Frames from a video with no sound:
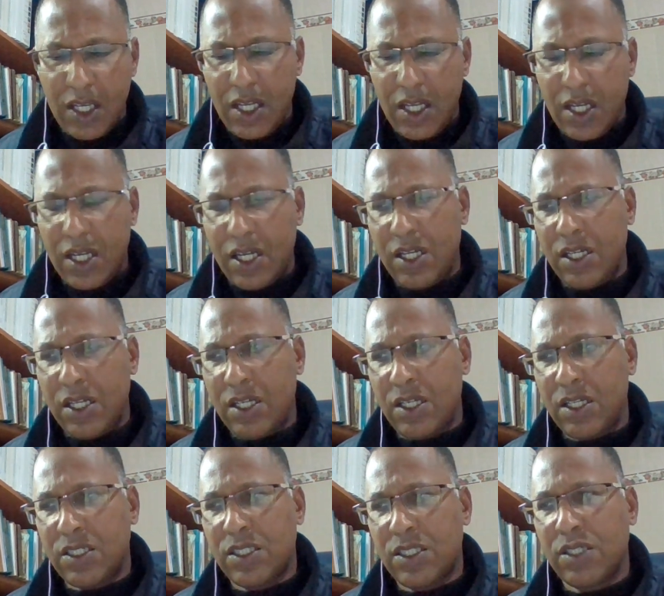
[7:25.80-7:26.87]

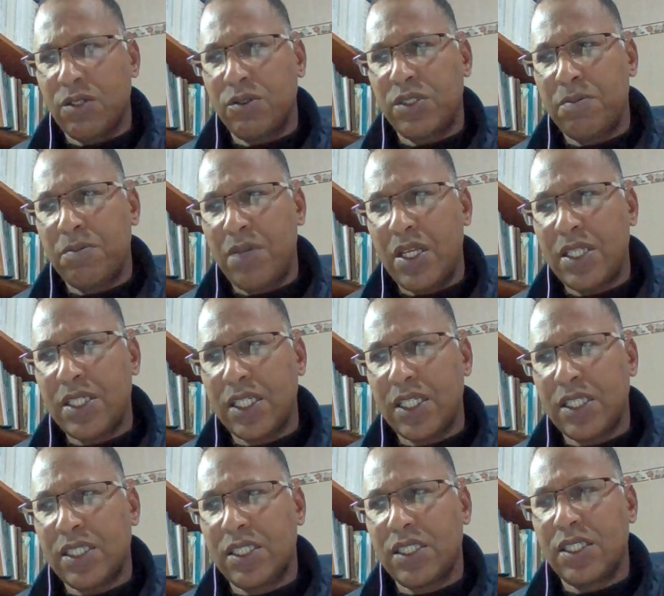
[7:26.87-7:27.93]
So
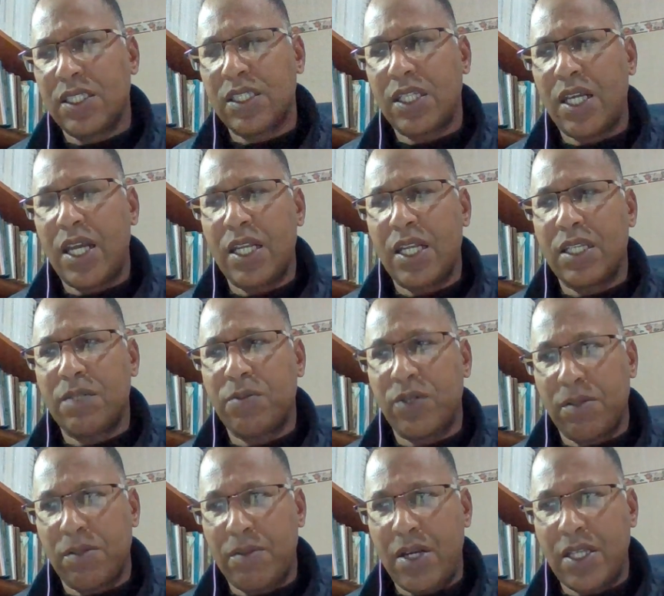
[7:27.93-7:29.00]
semantics and
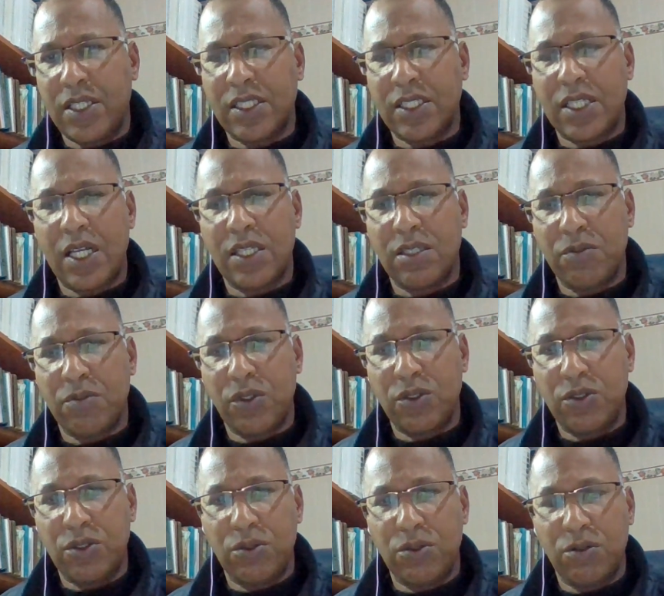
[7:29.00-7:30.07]
pragmatics as a
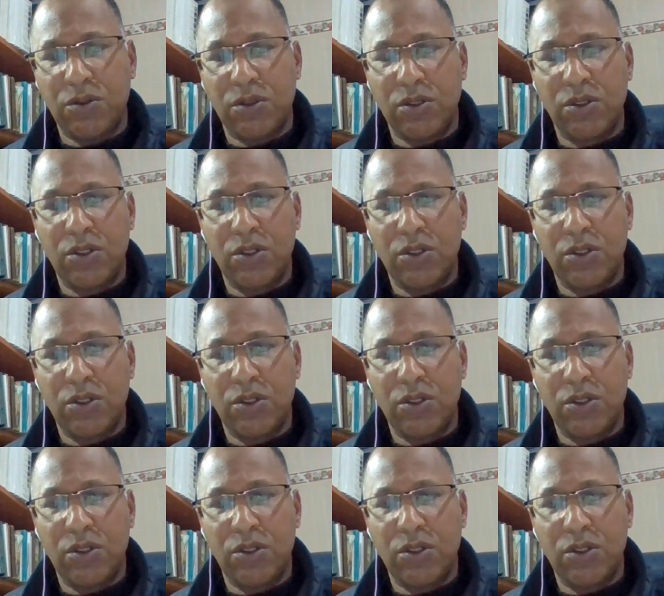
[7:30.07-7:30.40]
module